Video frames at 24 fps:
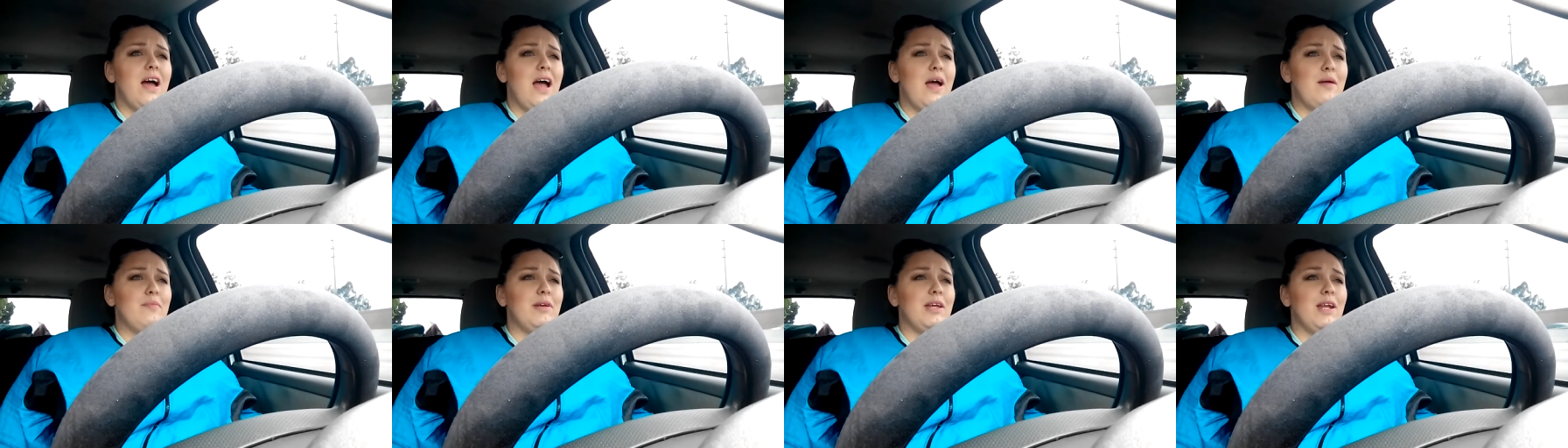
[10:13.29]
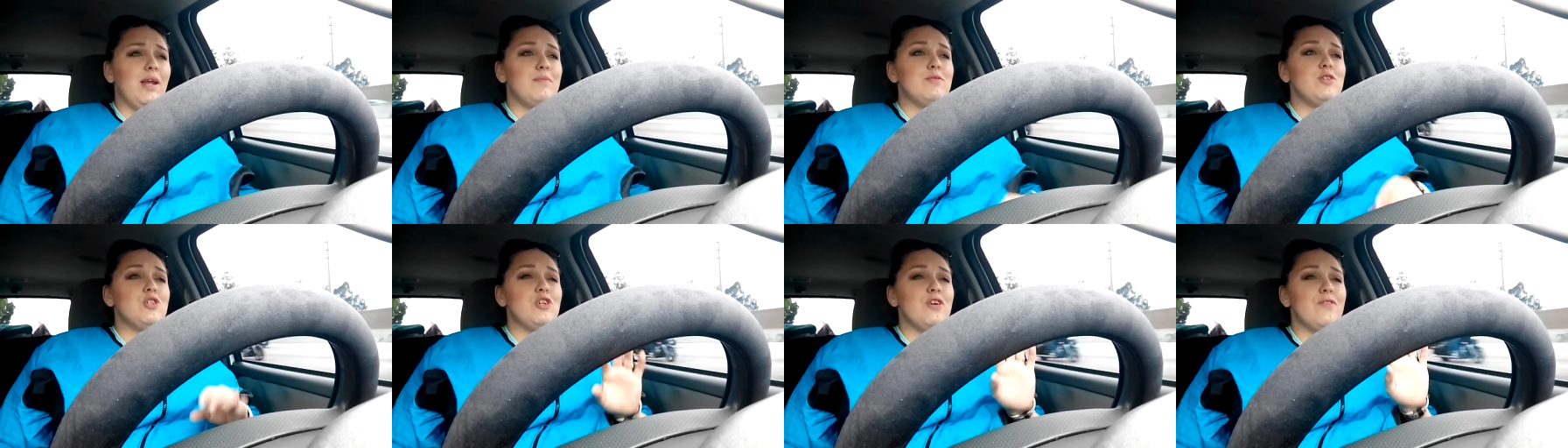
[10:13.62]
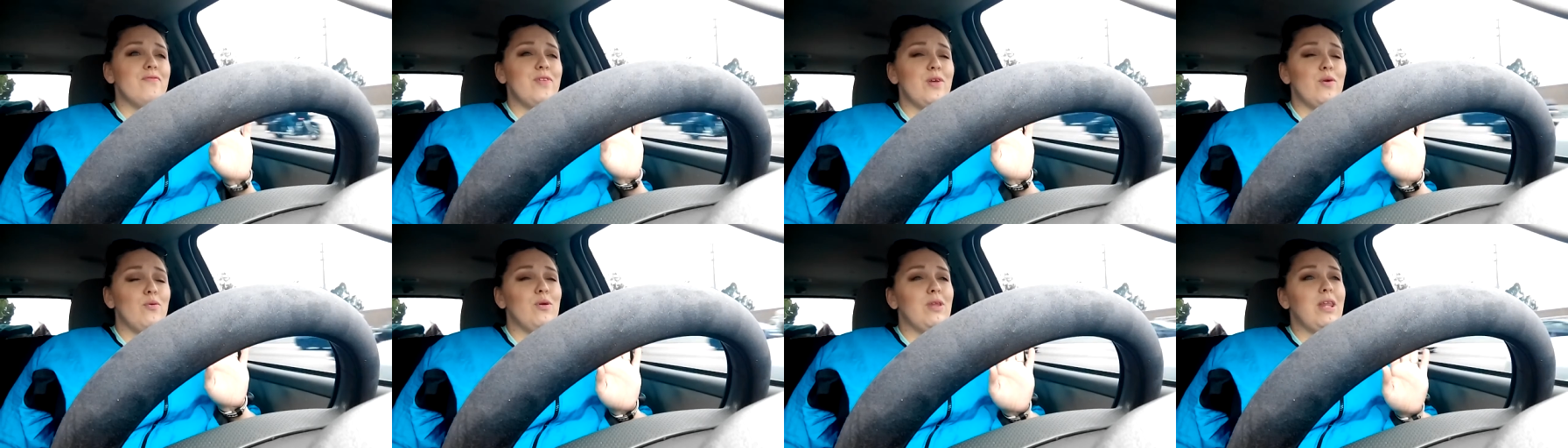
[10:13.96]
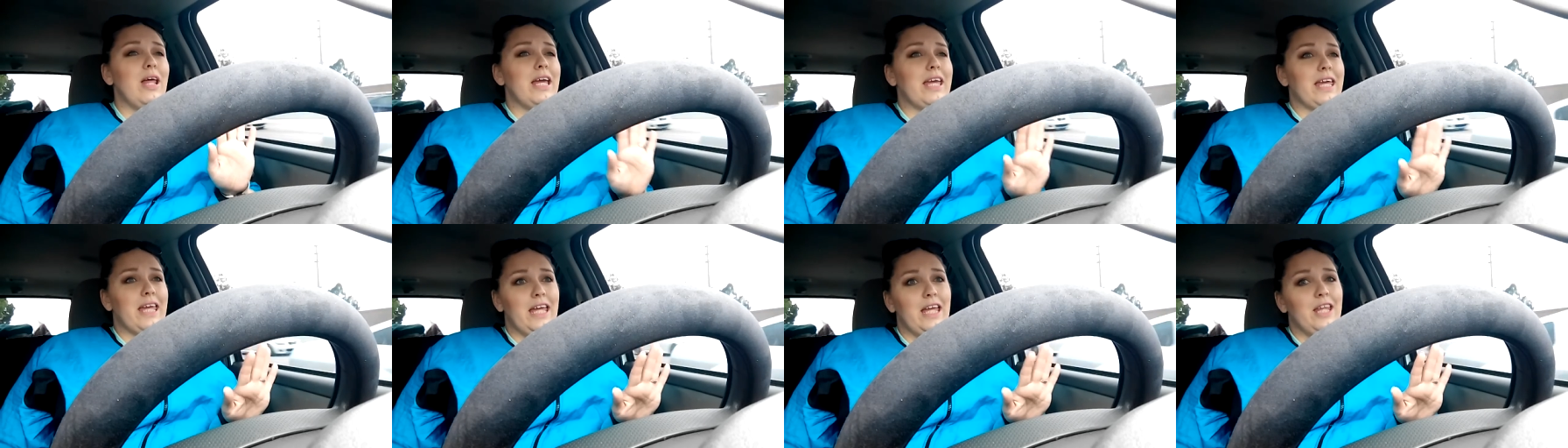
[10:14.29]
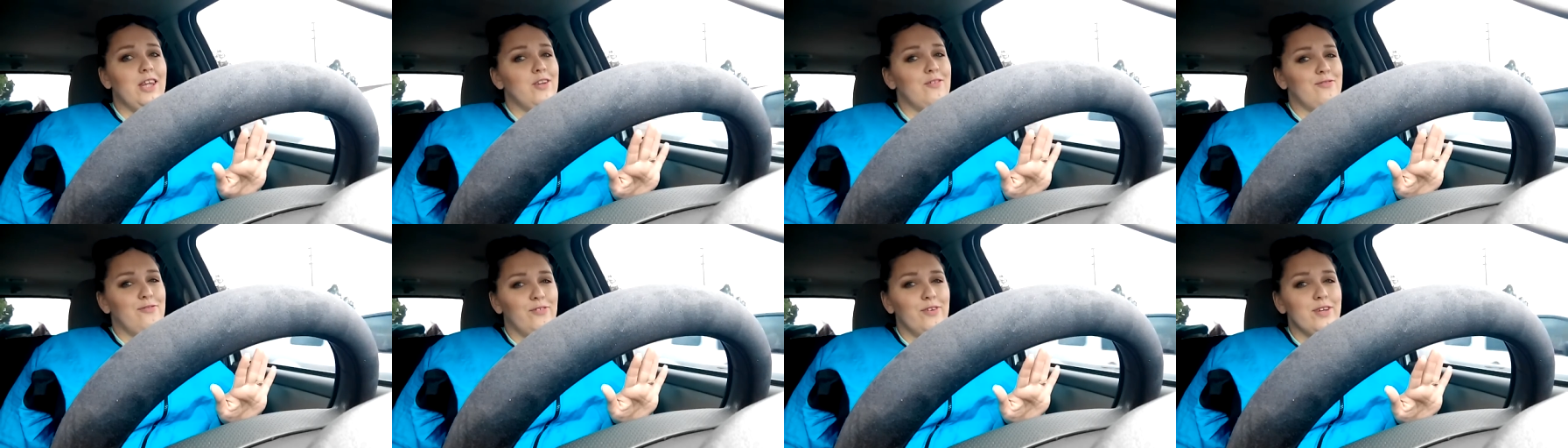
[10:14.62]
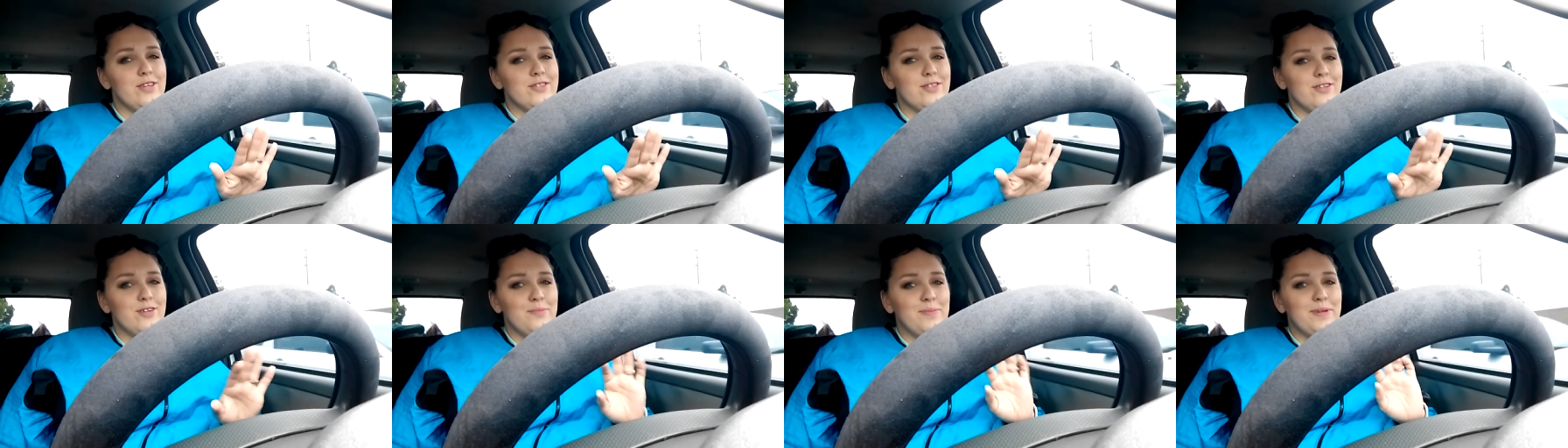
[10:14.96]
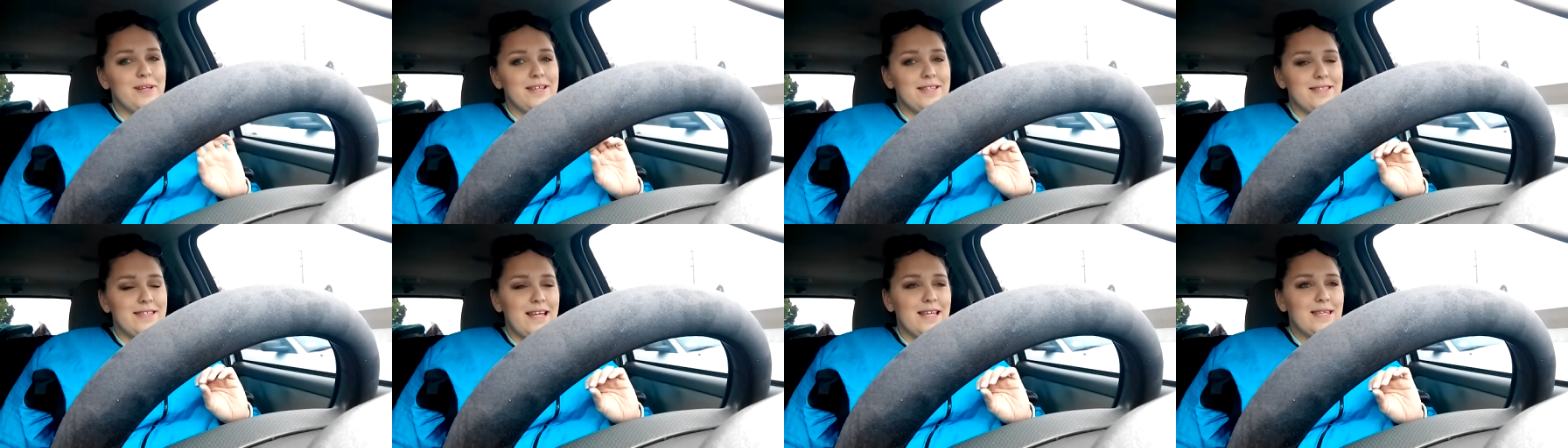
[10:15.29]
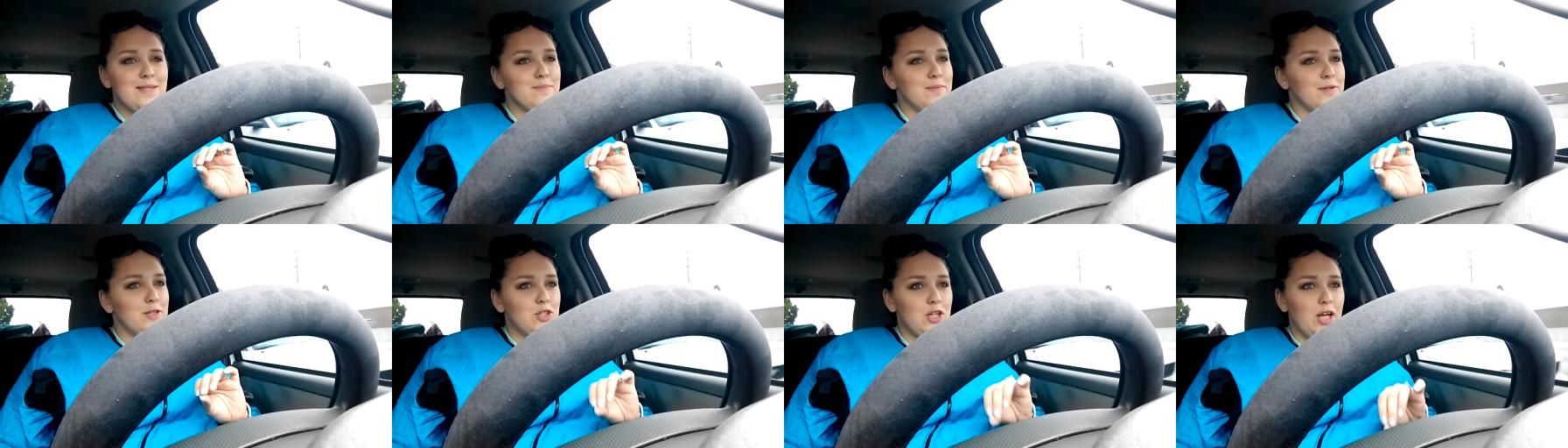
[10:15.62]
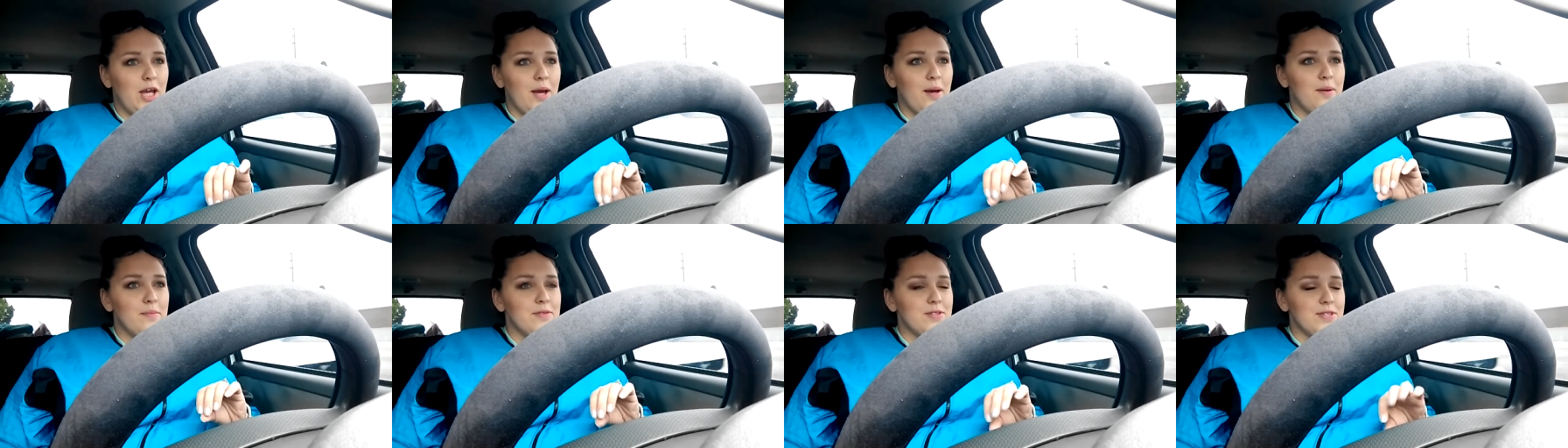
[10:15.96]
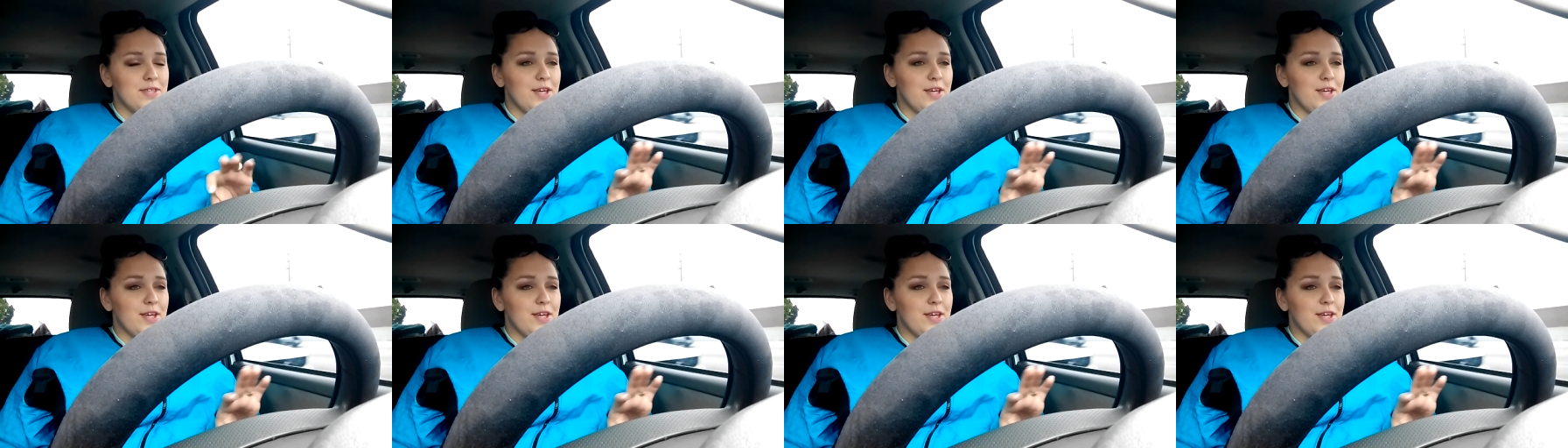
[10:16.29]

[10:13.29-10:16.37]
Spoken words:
I mean, I'm sure if they were like in the freezer, because that's my jam,